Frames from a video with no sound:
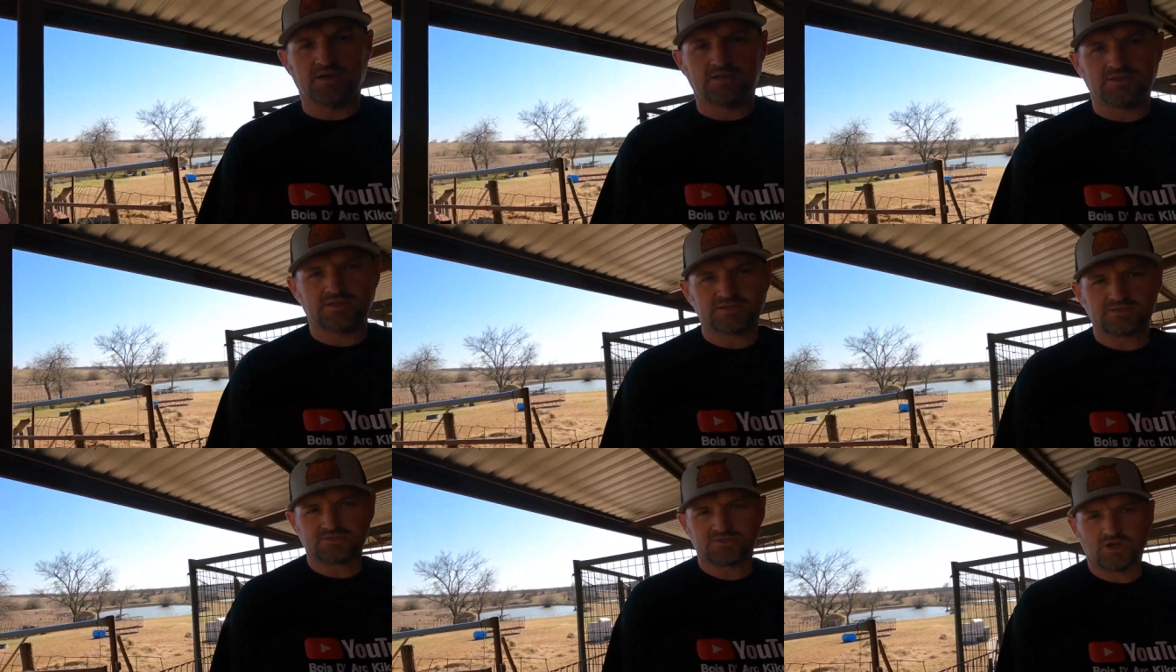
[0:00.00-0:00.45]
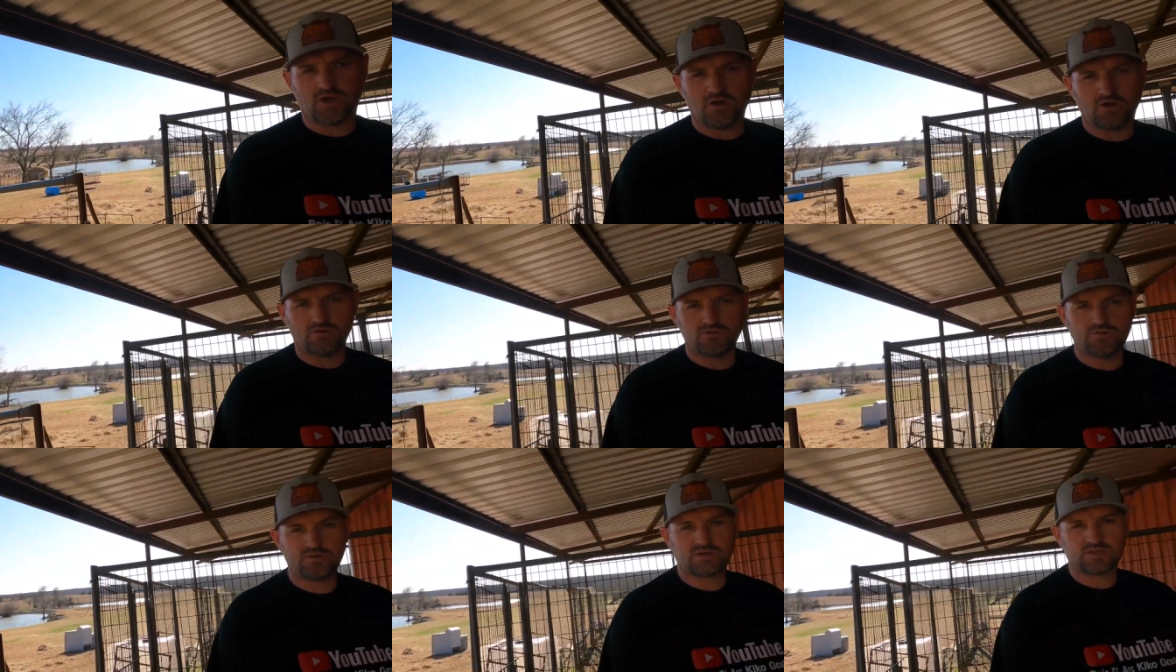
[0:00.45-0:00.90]
uh, this
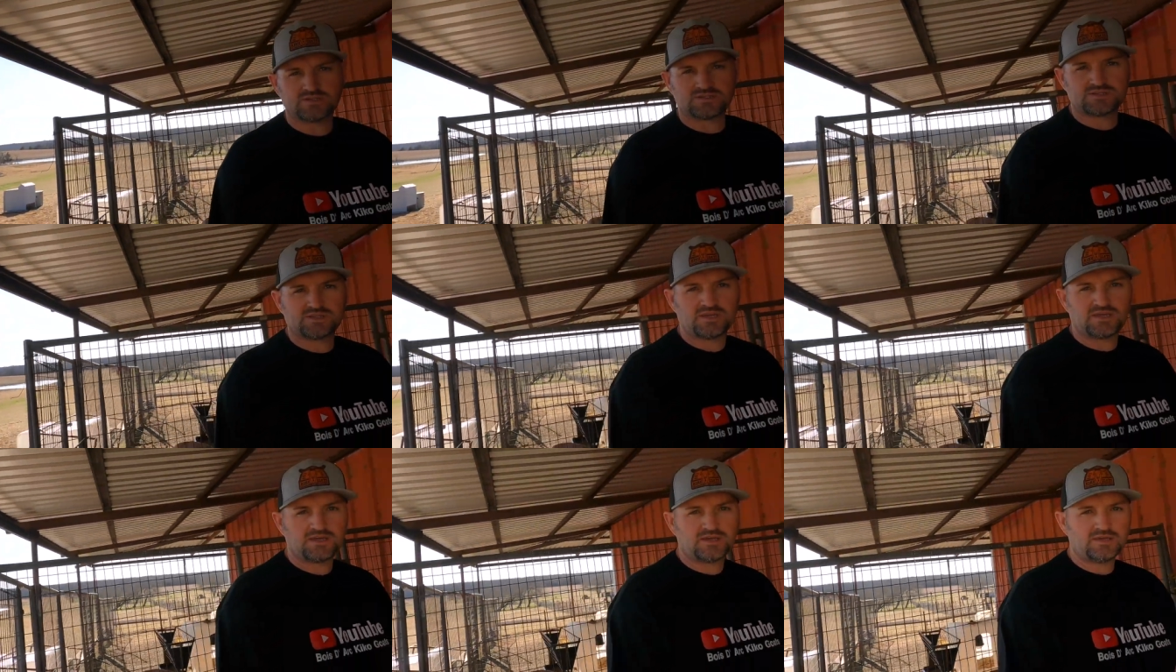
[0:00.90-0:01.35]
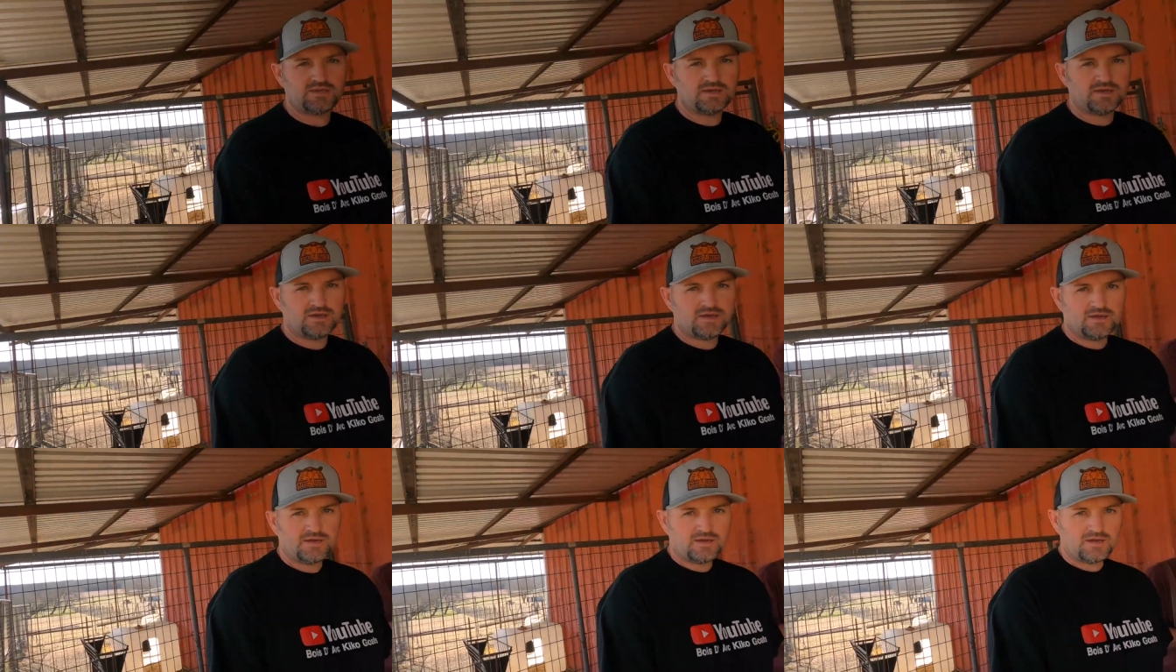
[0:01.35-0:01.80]
doe, you can see,
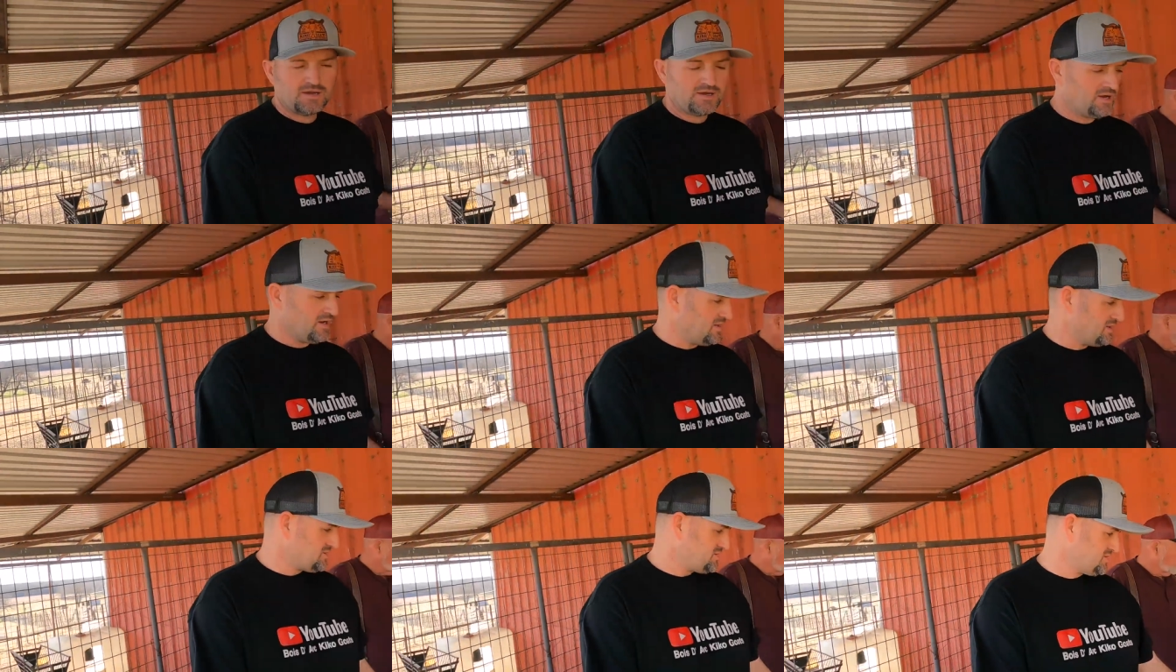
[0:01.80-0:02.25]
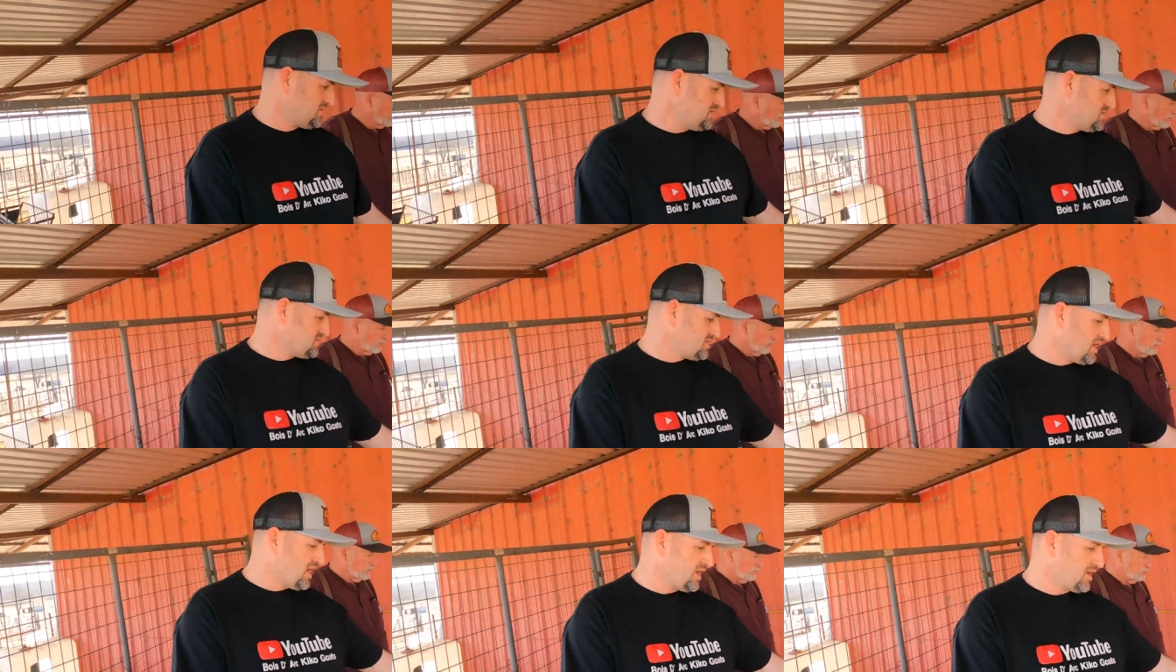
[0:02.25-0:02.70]
uh,
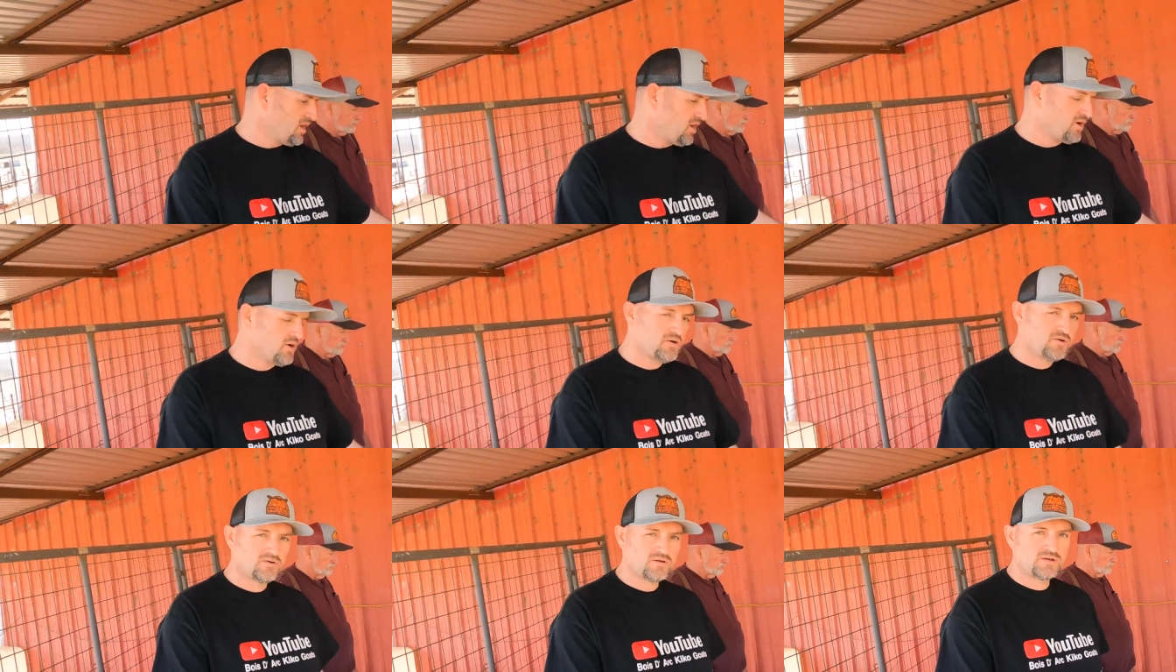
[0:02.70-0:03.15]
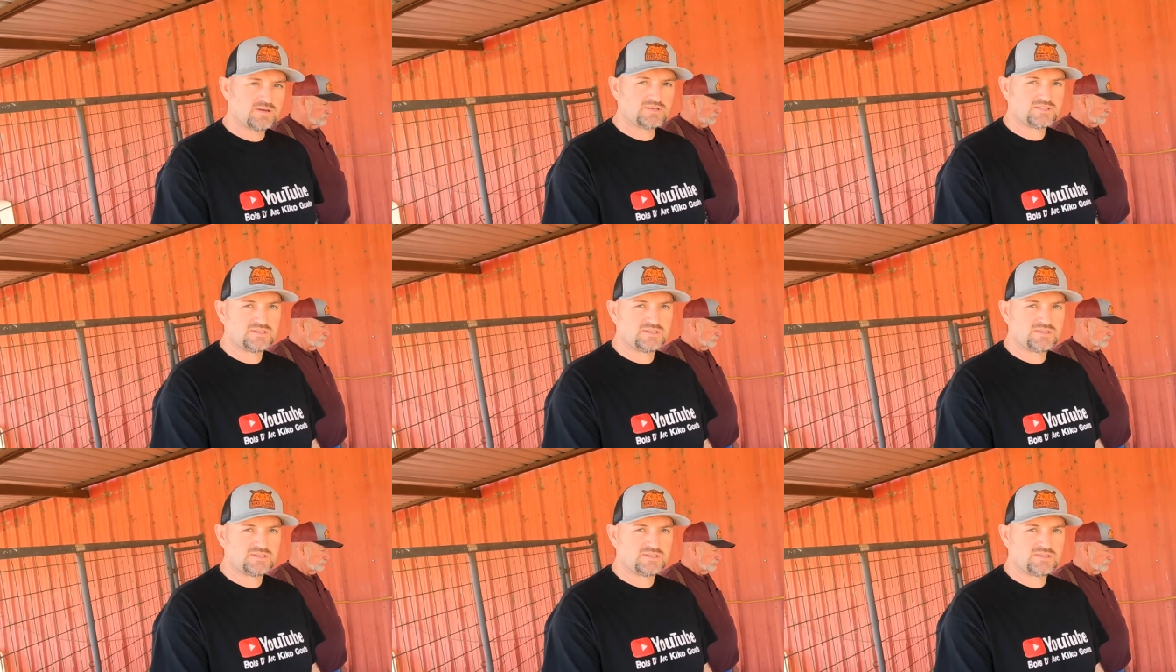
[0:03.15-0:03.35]
she's not hurt.